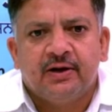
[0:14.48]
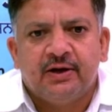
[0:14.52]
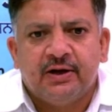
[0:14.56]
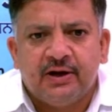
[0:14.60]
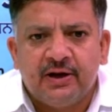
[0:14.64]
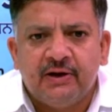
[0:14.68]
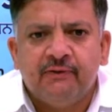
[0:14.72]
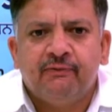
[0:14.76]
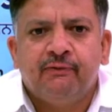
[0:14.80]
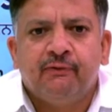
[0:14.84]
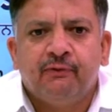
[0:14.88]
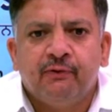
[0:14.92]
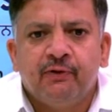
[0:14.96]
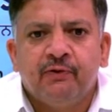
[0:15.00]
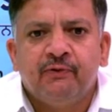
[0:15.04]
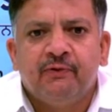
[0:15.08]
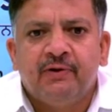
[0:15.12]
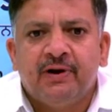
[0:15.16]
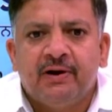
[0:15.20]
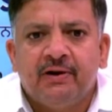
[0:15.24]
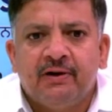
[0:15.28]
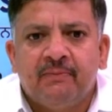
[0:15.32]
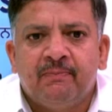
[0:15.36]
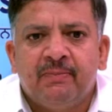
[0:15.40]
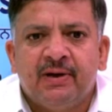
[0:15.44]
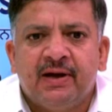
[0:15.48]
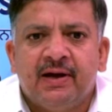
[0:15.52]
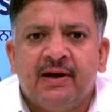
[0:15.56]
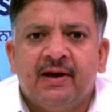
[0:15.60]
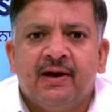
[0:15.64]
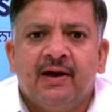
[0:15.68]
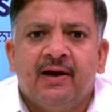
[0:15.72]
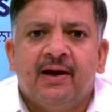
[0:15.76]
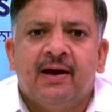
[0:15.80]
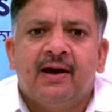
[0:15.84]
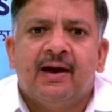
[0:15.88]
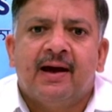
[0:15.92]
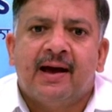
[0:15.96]
If we will be
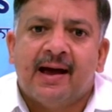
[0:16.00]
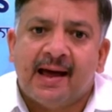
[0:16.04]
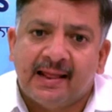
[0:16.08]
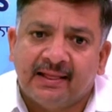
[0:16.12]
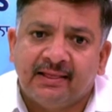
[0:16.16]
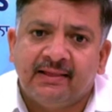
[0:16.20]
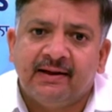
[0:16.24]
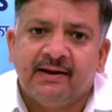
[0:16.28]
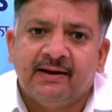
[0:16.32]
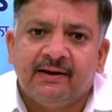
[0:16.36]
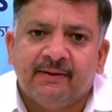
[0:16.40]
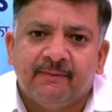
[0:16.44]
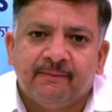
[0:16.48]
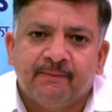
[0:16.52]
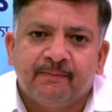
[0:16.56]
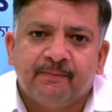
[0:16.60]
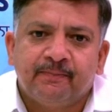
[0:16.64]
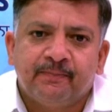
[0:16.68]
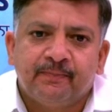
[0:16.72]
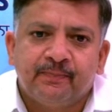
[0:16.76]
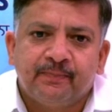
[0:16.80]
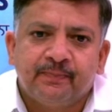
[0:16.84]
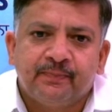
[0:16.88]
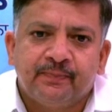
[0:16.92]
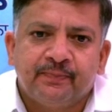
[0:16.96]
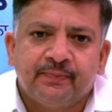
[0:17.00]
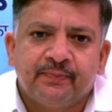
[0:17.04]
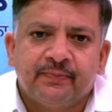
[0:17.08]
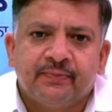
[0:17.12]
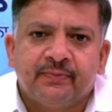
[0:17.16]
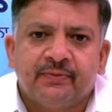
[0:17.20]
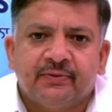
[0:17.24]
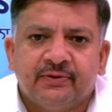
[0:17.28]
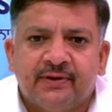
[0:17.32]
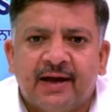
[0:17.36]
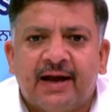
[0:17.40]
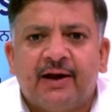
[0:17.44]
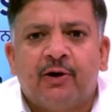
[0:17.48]
healthy,
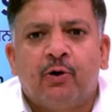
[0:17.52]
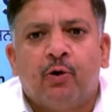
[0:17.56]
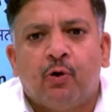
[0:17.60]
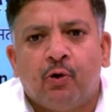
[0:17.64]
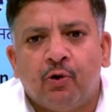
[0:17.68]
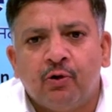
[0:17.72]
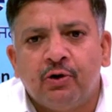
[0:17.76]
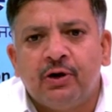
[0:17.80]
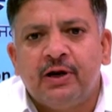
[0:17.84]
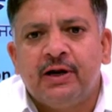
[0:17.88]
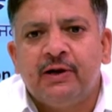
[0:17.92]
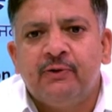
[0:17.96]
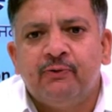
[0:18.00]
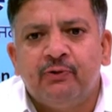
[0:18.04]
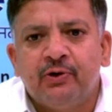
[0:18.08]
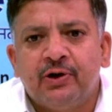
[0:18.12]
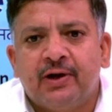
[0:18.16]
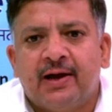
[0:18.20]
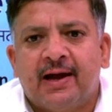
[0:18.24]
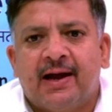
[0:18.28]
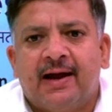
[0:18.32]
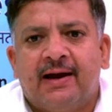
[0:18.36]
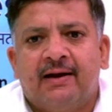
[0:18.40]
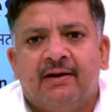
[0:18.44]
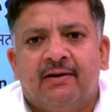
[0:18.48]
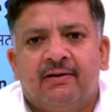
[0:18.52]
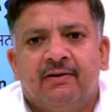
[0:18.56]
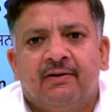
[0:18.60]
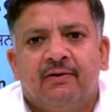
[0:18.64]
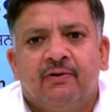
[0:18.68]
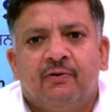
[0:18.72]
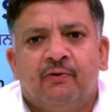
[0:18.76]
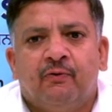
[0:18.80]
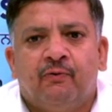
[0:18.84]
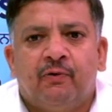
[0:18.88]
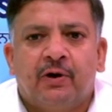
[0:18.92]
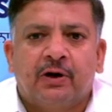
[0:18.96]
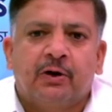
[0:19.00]
then only we can
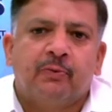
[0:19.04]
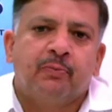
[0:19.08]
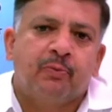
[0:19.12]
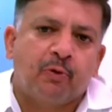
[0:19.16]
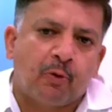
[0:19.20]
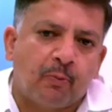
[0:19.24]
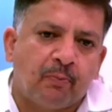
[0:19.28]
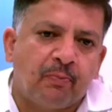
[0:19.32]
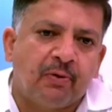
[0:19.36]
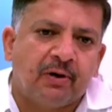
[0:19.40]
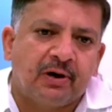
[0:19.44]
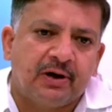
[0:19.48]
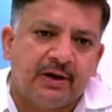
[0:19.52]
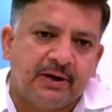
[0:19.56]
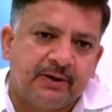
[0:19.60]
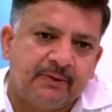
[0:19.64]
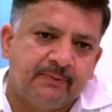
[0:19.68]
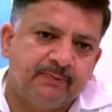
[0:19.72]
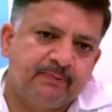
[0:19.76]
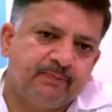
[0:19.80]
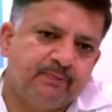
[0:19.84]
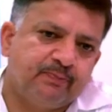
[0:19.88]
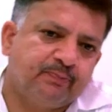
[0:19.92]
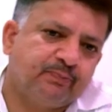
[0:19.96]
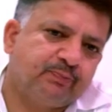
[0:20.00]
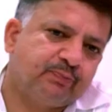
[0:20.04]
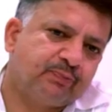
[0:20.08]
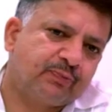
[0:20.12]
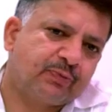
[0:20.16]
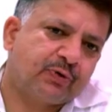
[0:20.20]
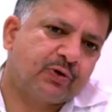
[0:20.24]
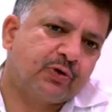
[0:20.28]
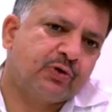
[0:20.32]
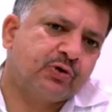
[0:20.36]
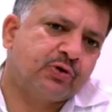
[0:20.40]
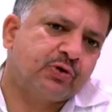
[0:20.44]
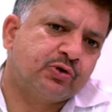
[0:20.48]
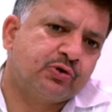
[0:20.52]
work properly.
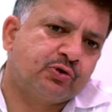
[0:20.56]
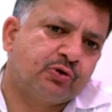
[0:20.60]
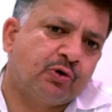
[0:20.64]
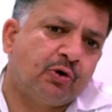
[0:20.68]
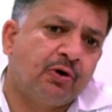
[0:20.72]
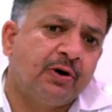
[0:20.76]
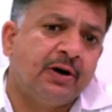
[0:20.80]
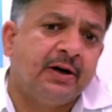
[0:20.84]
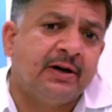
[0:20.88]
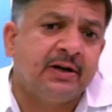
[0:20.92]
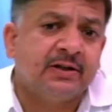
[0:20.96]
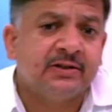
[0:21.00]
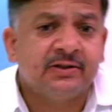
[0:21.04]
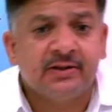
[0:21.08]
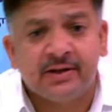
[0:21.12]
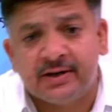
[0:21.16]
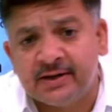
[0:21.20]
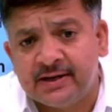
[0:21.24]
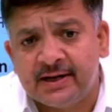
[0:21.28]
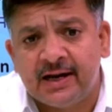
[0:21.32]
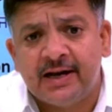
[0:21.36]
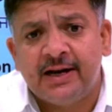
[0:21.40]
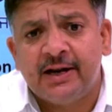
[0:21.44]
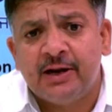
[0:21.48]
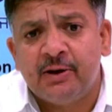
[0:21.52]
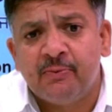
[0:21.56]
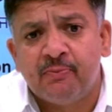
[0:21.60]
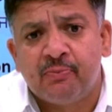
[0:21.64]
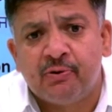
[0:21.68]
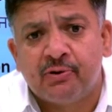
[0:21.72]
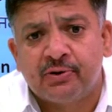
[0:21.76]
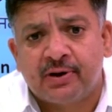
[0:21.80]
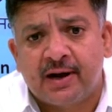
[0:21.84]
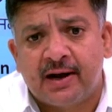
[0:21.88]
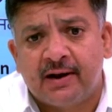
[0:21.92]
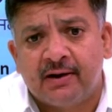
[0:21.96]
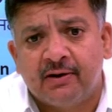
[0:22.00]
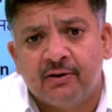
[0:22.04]
So it is really
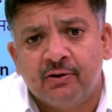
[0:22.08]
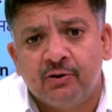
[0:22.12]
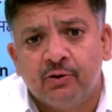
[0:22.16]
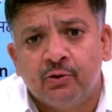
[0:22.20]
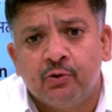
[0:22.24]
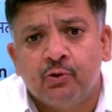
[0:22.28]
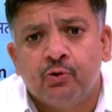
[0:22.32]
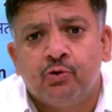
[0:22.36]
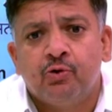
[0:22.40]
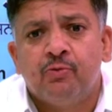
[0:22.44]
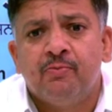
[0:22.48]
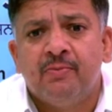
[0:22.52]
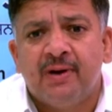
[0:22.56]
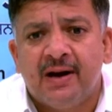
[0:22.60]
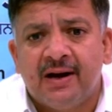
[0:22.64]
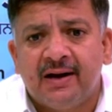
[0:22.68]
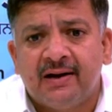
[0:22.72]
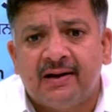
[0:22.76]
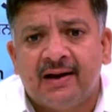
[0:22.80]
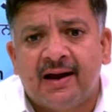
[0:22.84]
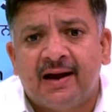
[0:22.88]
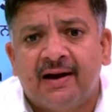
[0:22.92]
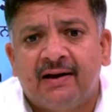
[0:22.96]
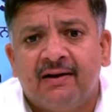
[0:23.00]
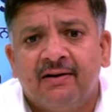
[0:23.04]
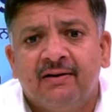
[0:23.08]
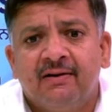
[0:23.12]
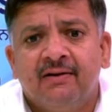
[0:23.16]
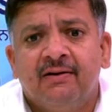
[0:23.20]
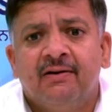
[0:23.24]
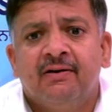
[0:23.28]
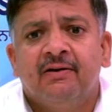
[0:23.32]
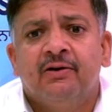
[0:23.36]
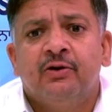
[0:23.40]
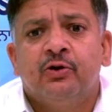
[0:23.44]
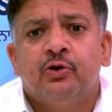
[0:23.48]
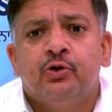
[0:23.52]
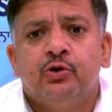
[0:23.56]
important to maintain
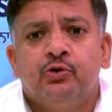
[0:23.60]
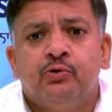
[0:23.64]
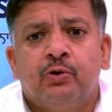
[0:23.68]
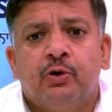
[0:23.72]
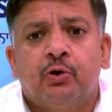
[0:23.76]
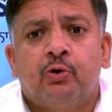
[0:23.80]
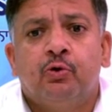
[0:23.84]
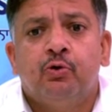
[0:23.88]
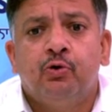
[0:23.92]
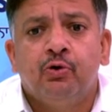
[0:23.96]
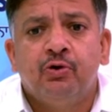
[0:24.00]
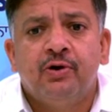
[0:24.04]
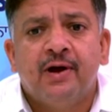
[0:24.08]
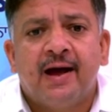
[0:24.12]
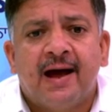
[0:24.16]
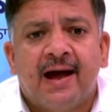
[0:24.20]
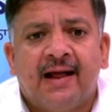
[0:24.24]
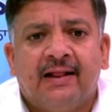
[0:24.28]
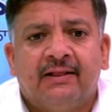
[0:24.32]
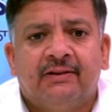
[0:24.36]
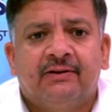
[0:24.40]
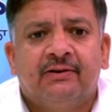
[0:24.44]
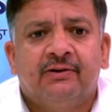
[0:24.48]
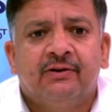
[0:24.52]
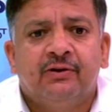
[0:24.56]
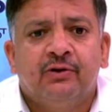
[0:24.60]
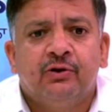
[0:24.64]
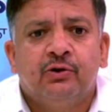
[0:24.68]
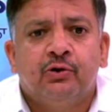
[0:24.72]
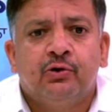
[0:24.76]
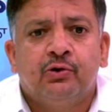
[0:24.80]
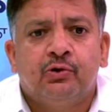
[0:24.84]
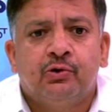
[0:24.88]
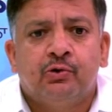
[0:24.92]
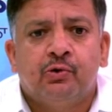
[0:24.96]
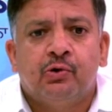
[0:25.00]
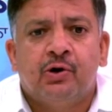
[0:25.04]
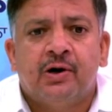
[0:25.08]
your good health
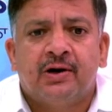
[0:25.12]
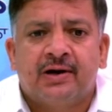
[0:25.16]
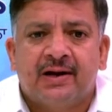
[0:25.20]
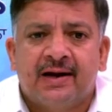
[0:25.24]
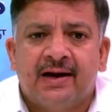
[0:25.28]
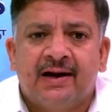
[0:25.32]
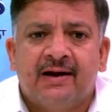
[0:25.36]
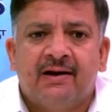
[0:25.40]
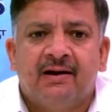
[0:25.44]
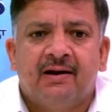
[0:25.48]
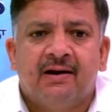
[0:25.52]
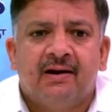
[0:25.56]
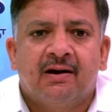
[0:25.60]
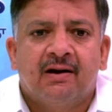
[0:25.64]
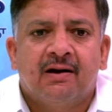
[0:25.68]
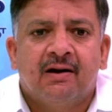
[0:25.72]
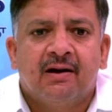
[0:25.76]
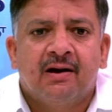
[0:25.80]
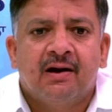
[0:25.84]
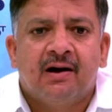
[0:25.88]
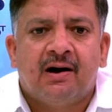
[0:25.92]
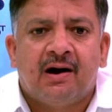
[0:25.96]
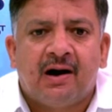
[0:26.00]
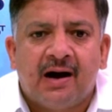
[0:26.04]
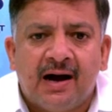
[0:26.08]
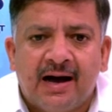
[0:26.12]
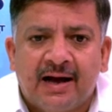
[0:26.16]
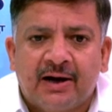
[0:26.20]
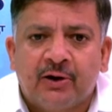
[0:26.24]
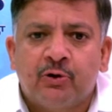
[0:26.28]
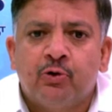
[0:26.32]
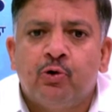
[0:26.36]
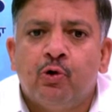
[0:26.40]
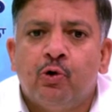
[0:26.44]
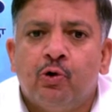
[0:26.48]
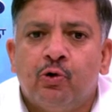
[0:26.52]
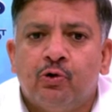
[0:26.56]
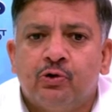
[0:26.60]
to attain higher
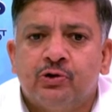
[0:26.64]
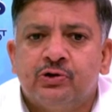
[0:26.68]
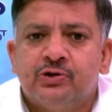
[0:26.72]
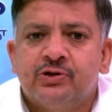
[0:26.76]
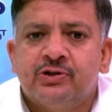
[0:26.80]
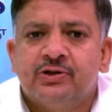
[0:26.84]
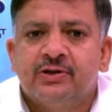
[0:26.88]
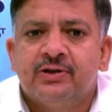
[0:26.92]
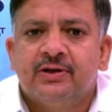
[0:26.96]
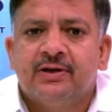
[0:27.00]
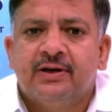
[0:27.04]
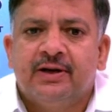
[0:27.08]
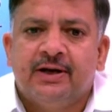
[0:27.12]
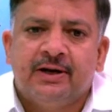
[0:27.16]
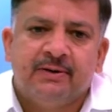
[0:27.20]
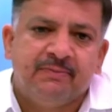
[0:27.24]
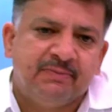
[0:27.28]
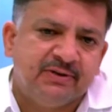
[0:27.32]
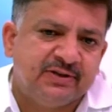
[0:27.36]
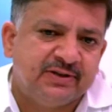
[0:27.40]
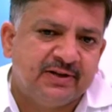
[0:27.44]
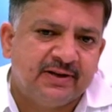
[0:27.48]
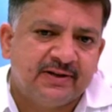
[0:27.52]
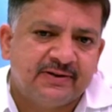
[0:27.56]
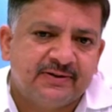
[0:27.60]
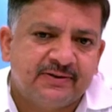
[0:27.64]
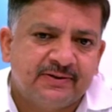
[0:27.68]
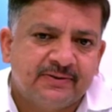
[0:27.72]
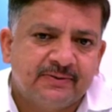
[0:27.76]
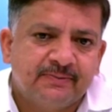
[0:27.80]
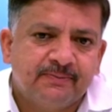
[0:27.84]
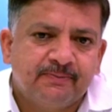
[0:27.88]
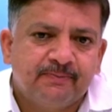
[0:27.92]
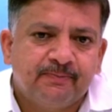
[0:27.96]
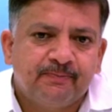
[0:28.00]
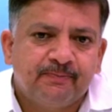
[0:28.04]
goals in business.